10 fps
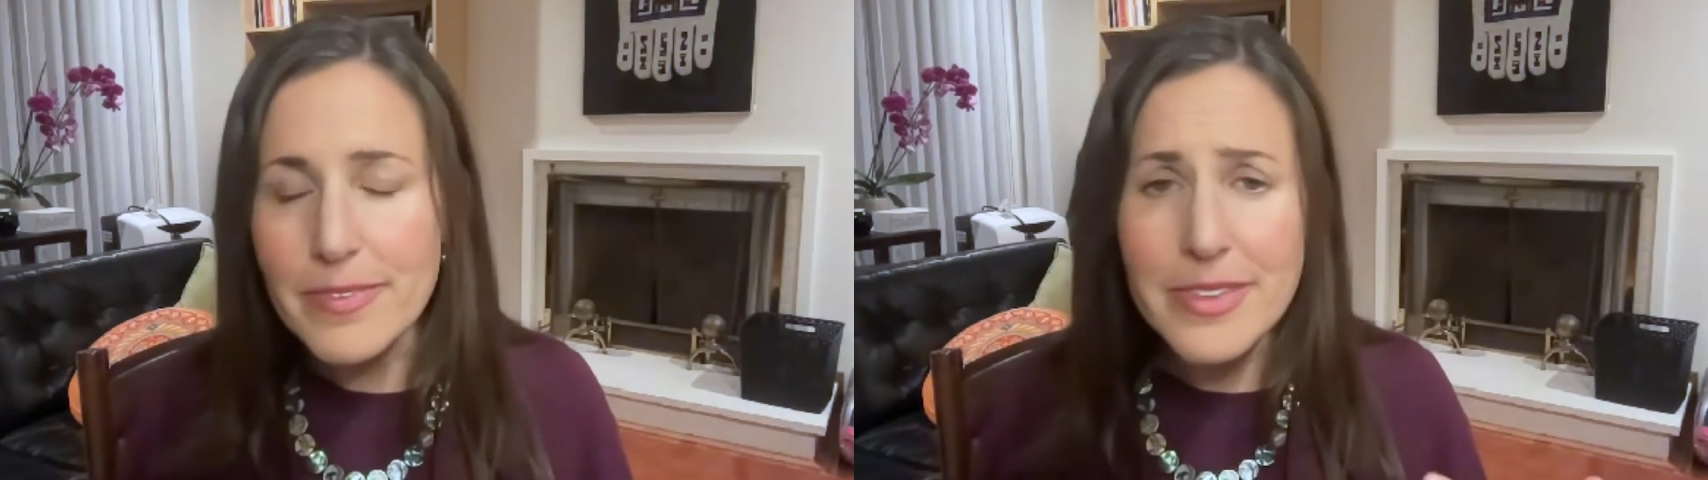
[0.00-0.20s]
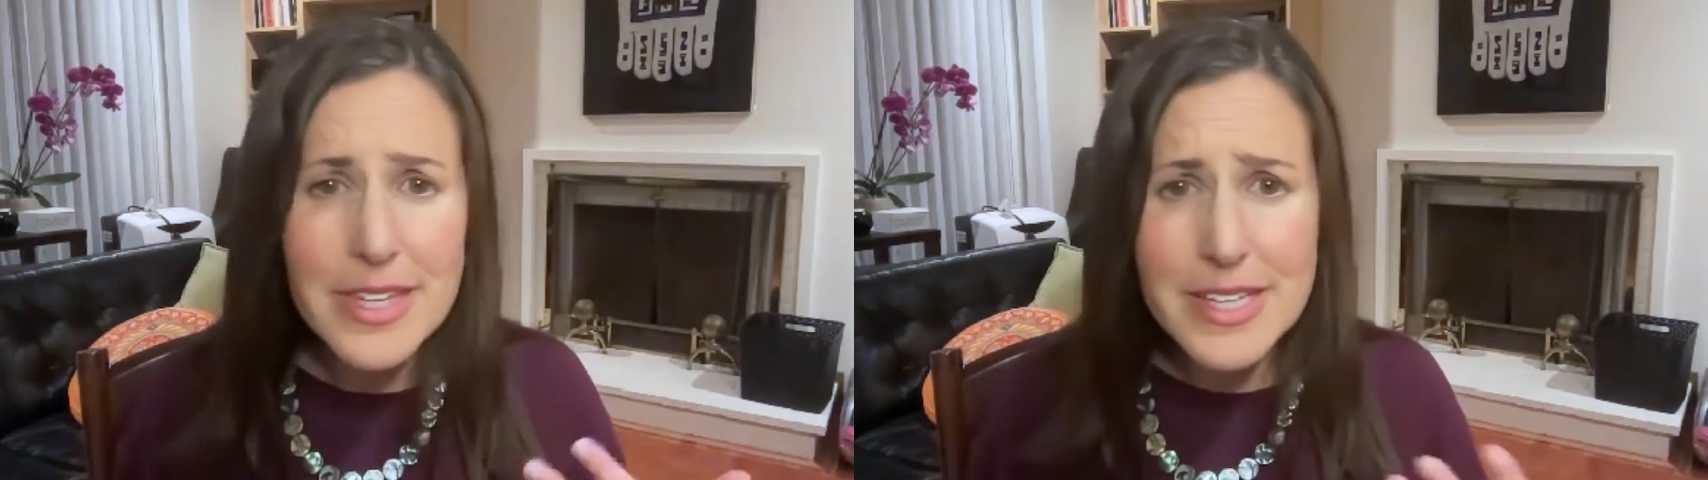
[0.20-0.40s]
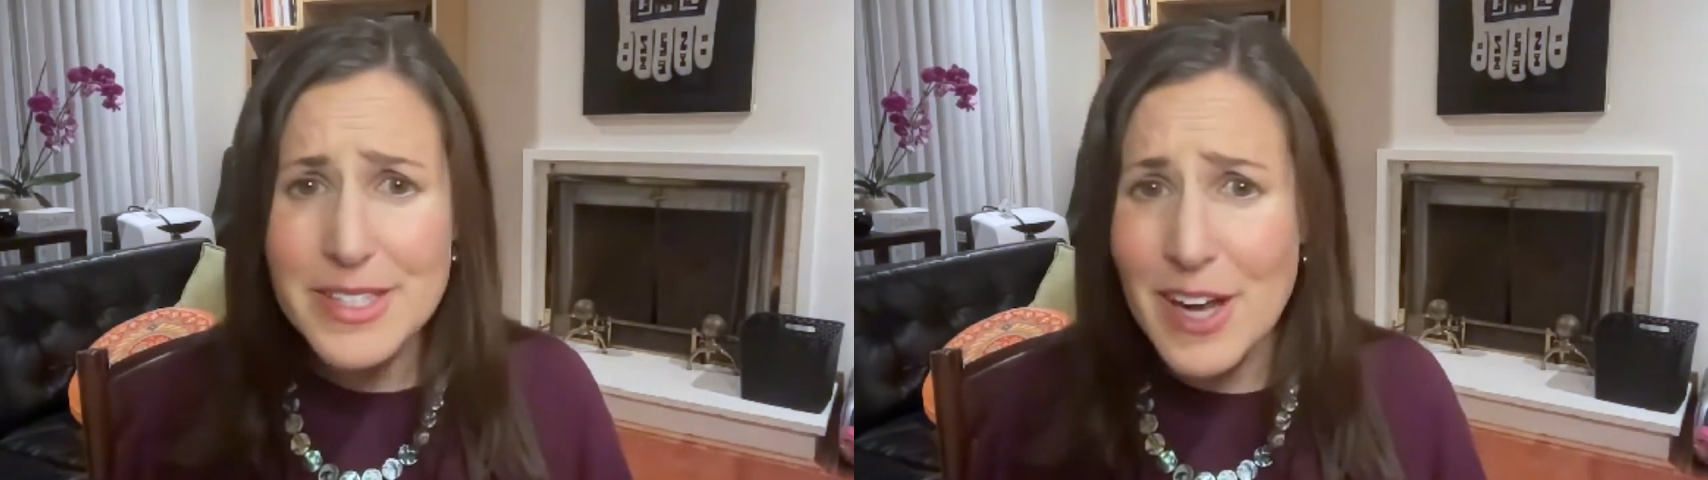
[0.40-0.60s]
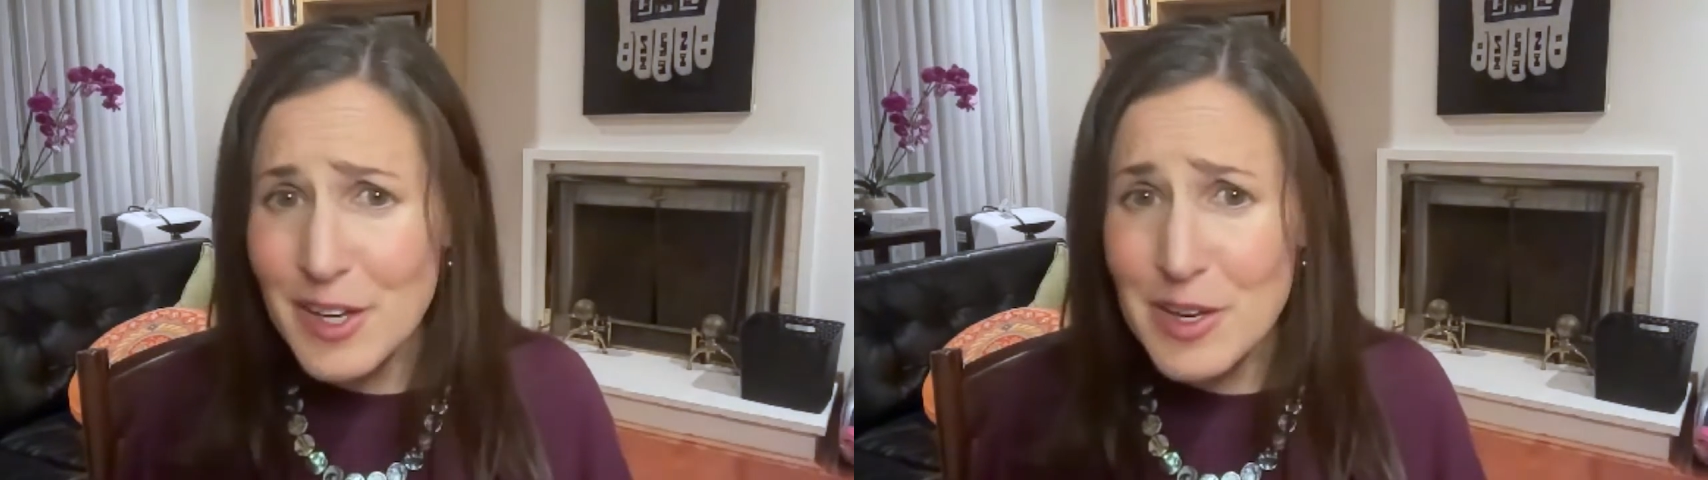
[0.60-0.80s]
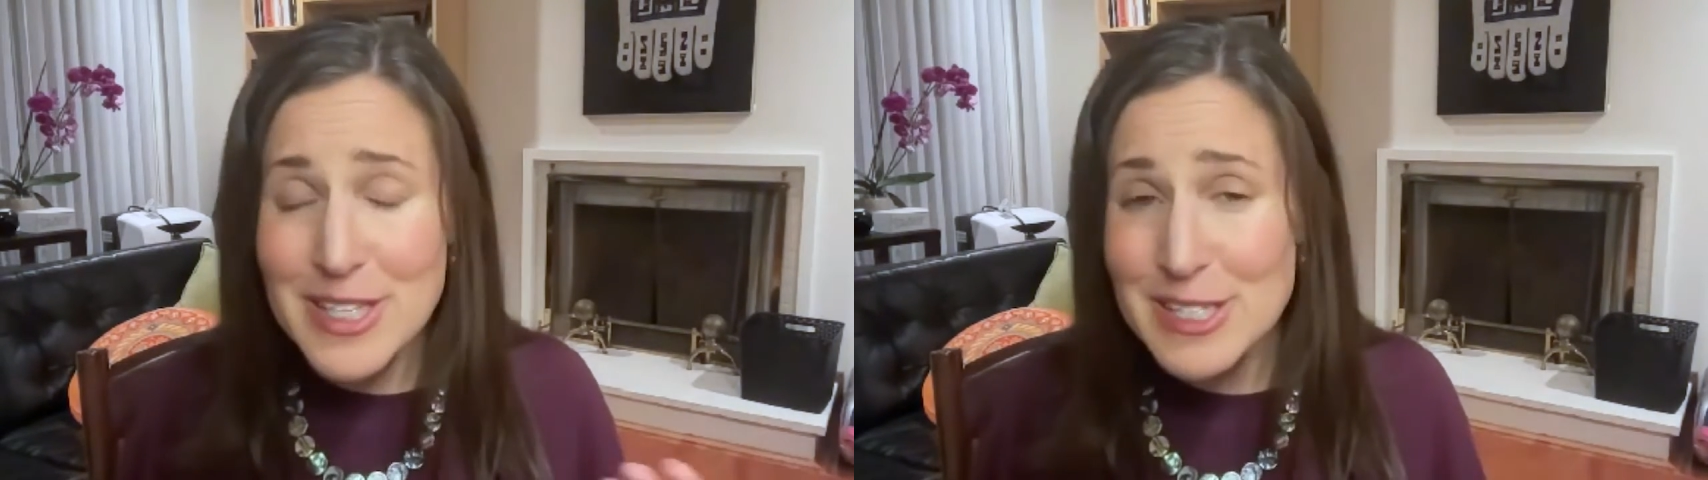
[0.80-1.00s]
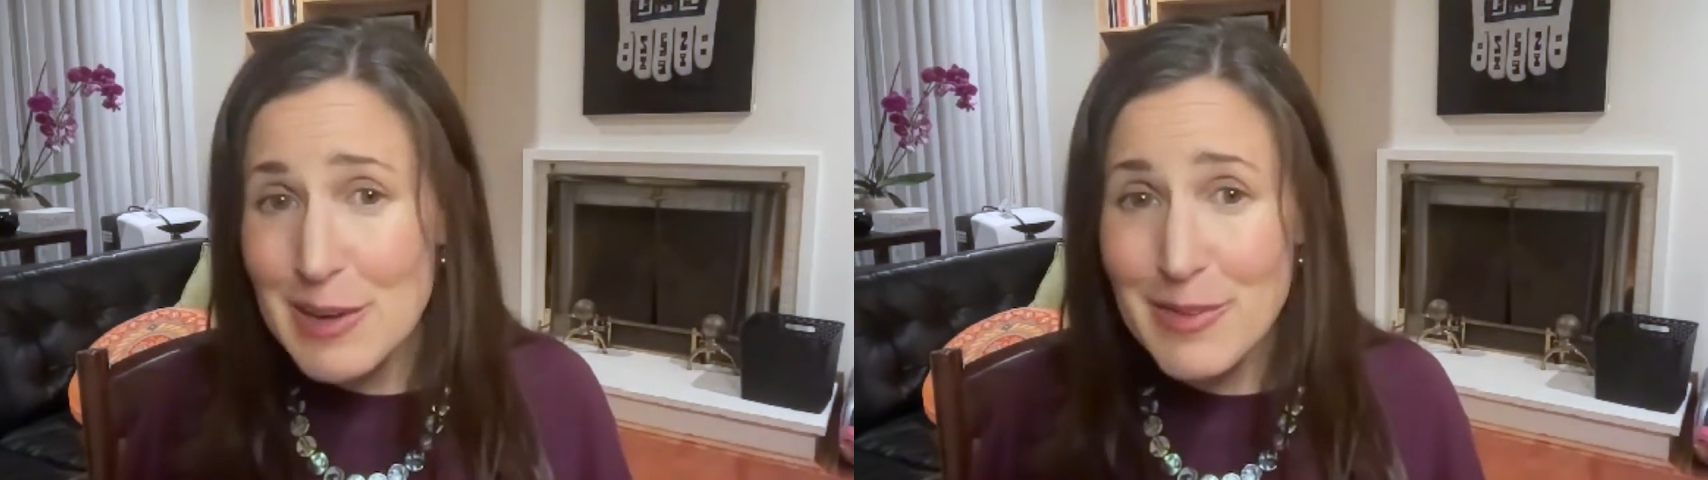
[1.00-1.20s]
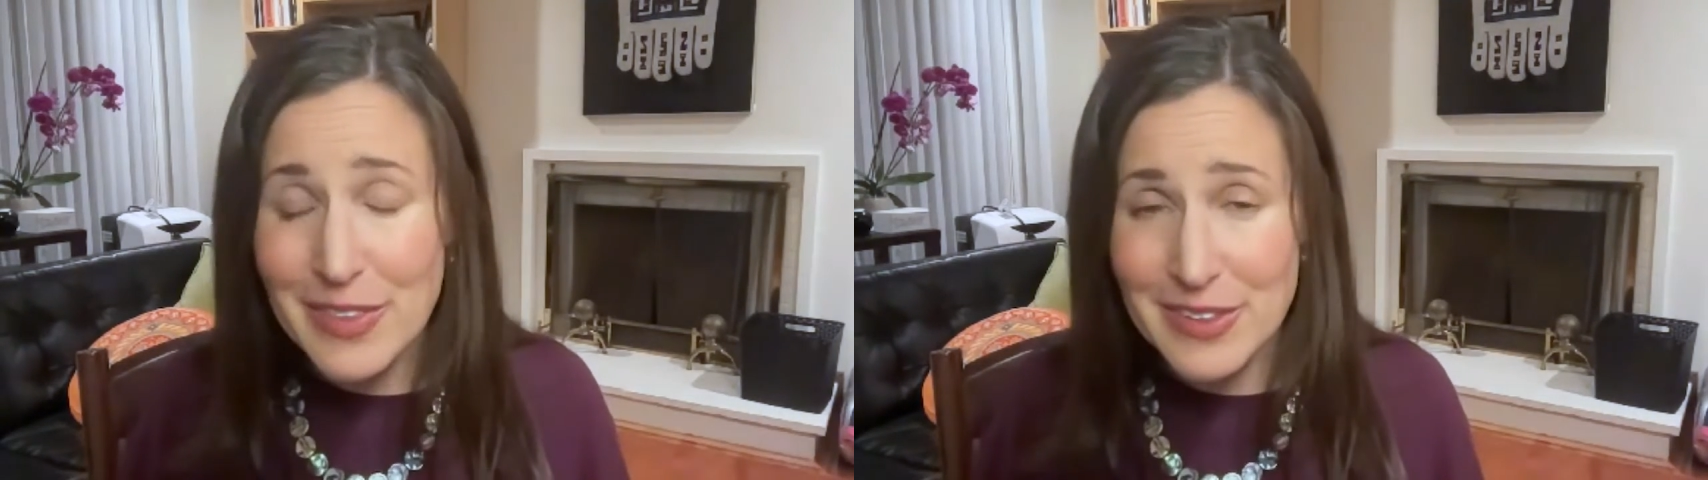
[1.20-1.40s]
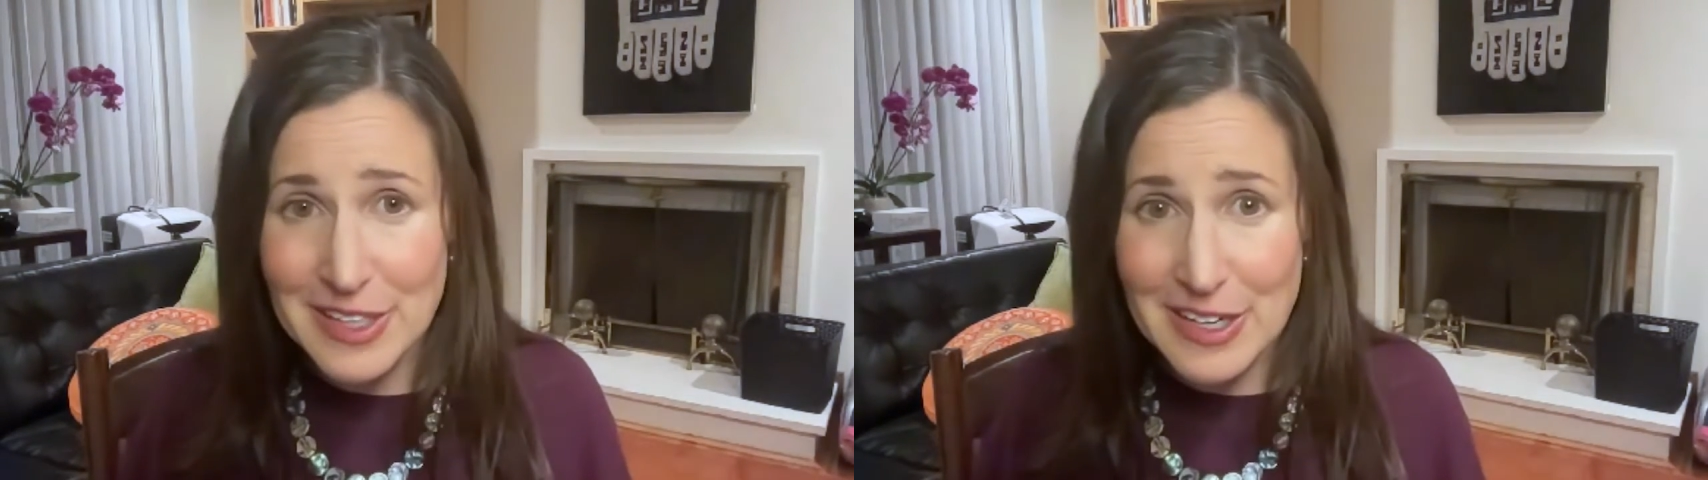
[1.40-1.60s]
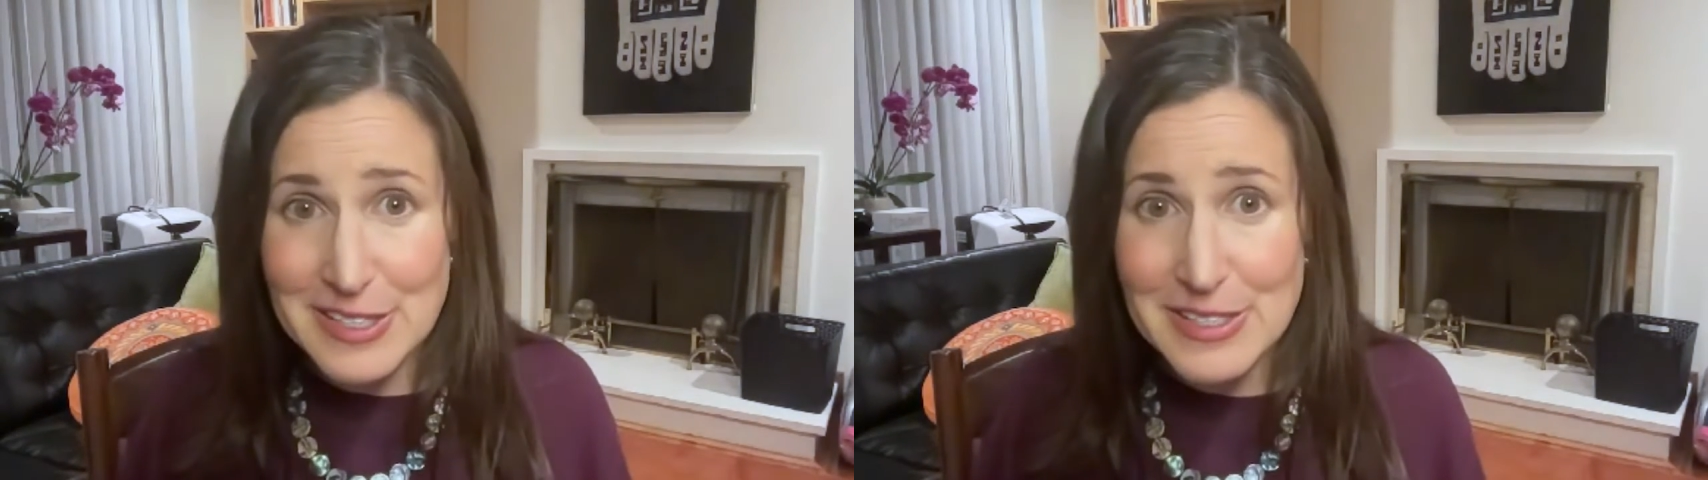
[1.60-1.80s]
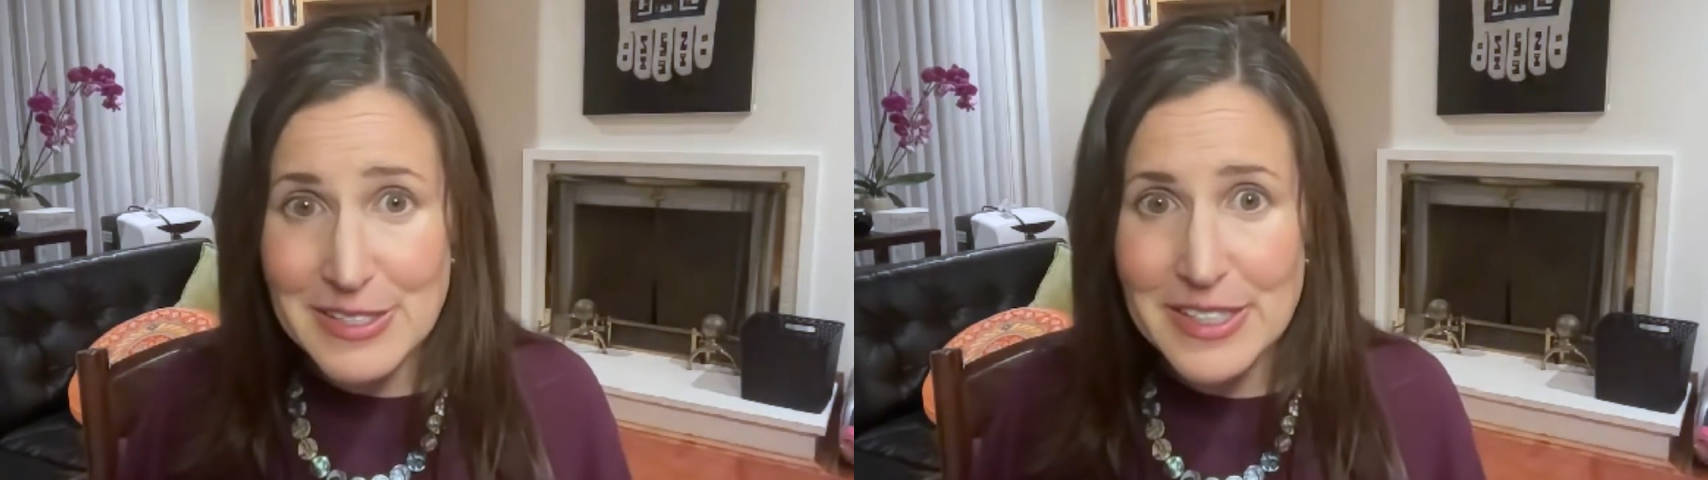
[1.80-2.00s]
these documents came out in the
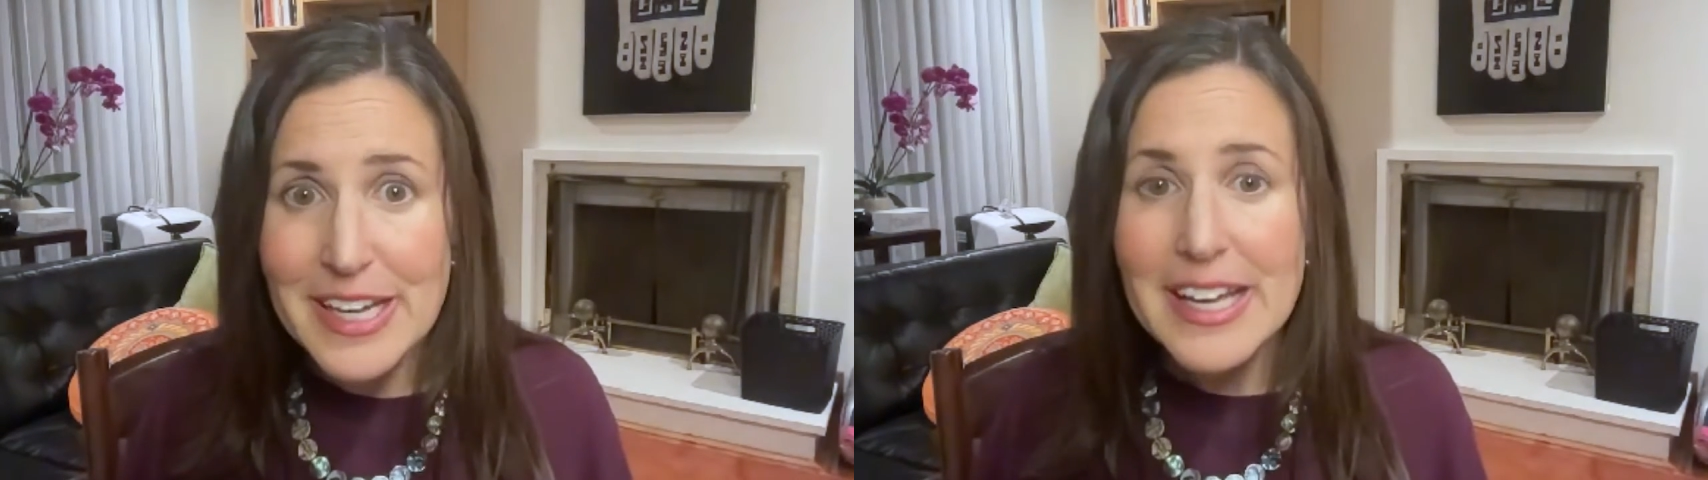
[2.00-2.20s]
lawsuit.